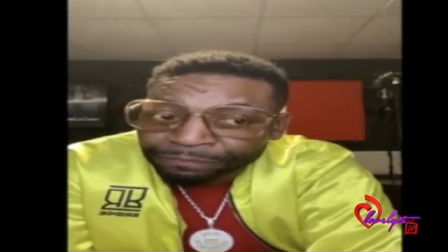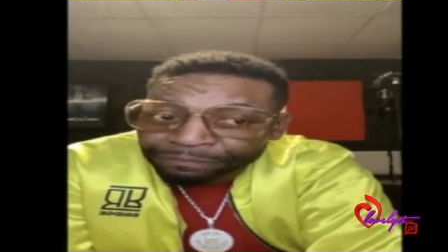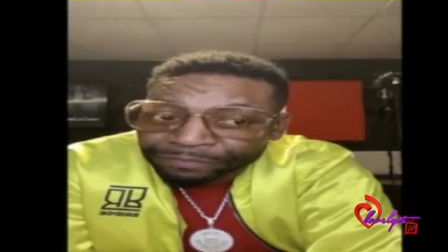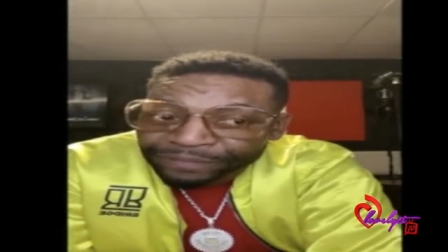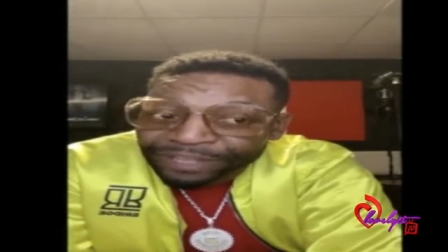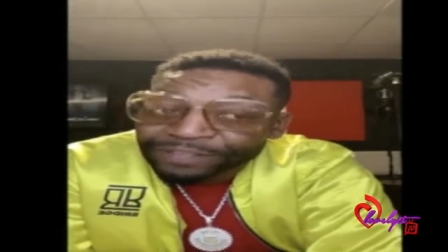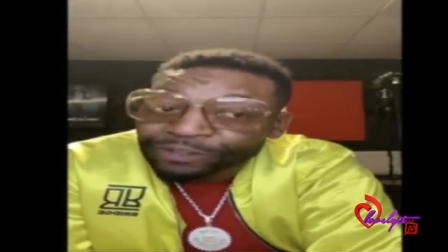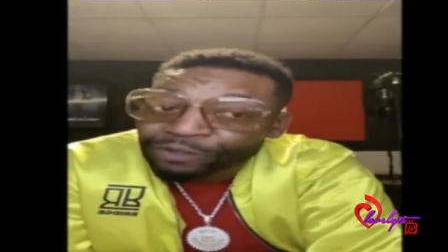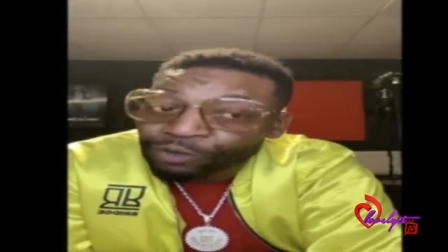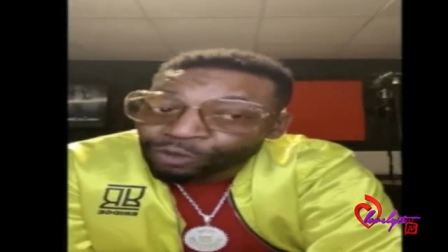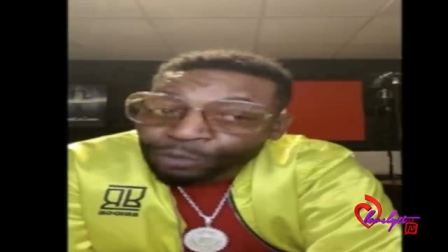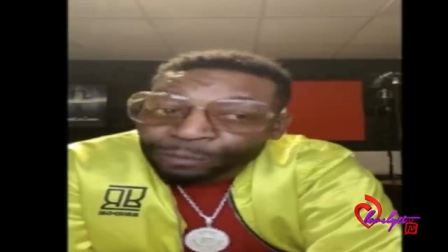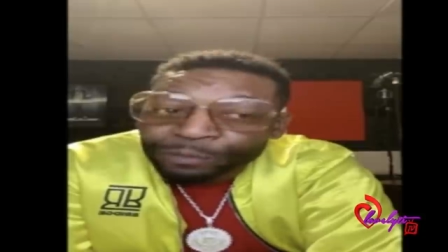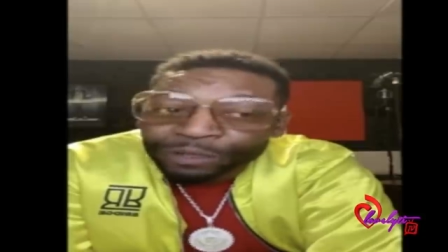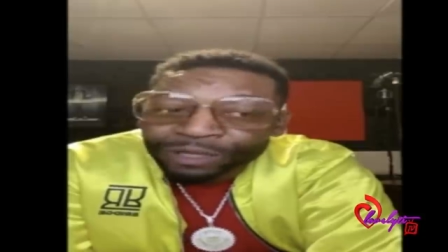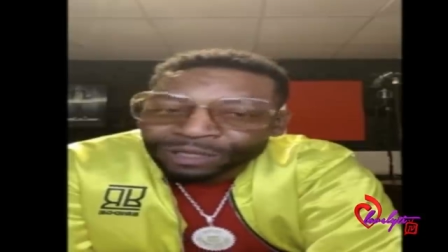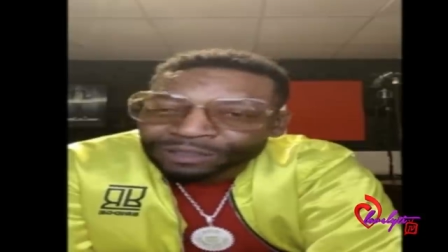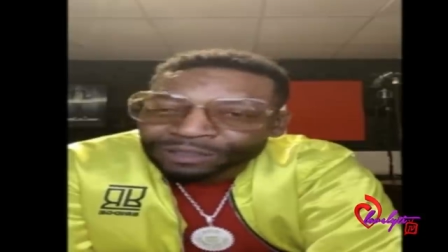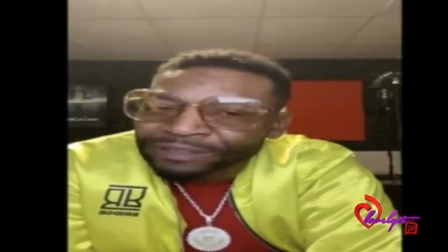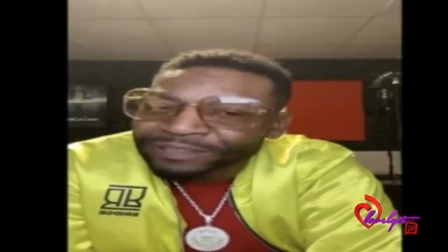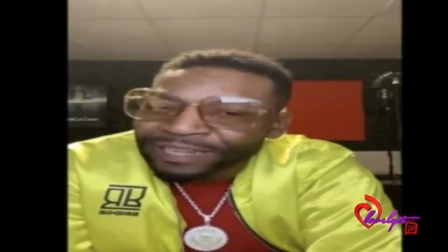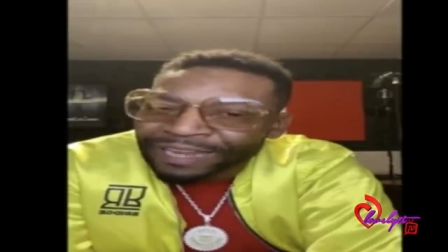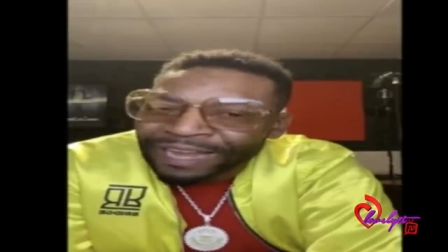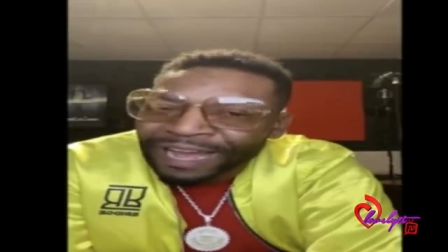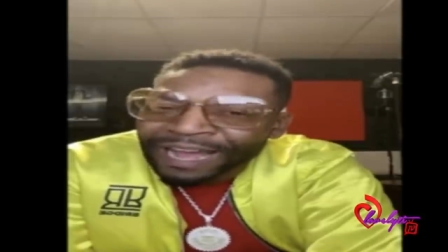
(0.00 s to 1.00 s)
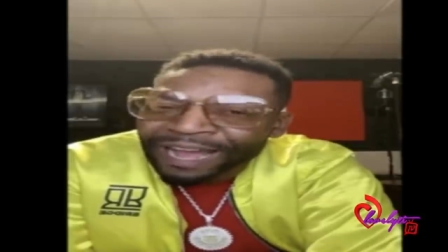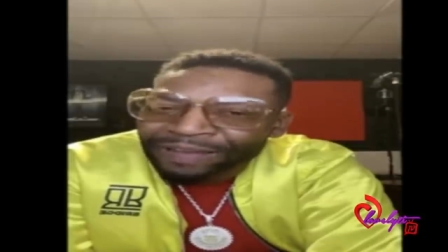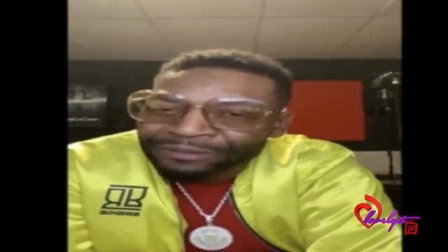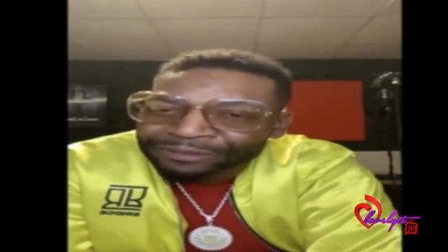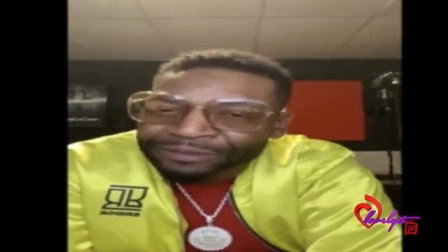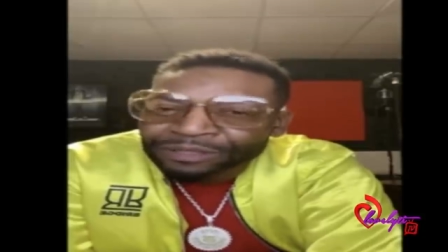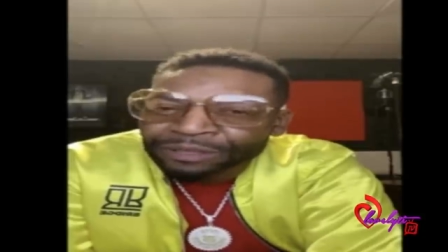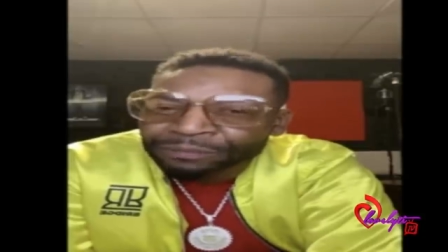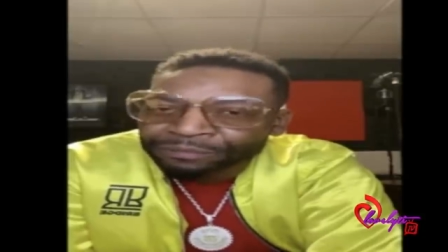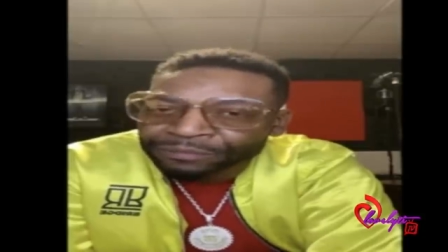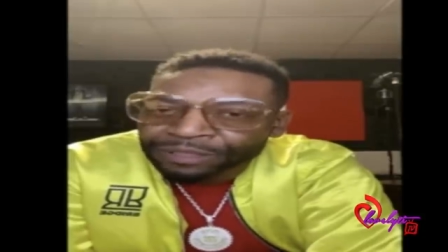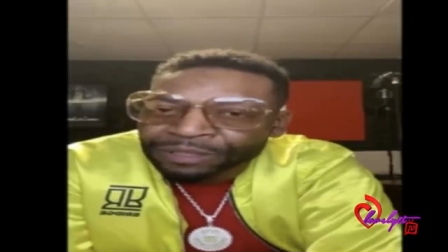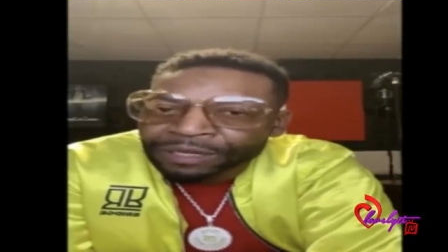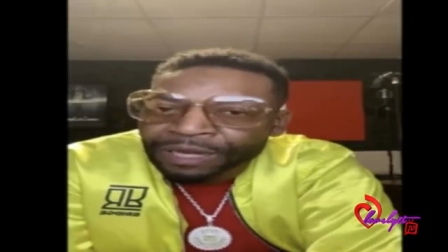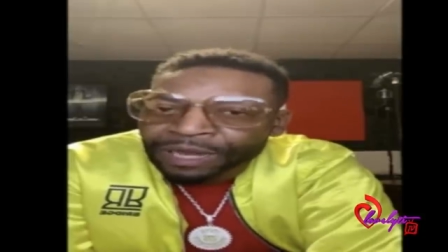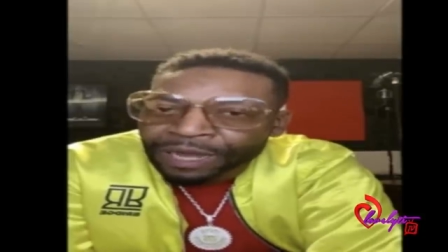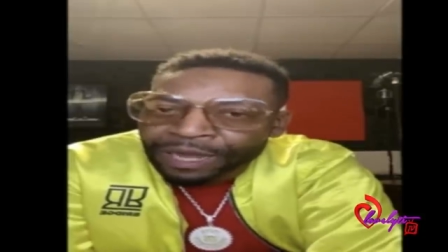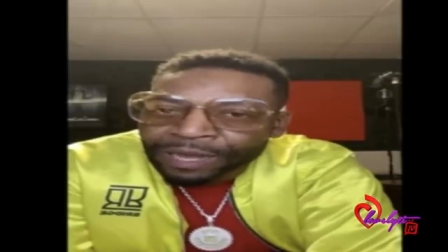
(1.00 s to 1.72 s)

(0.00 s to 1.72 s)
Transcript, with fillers: they do it because they have something to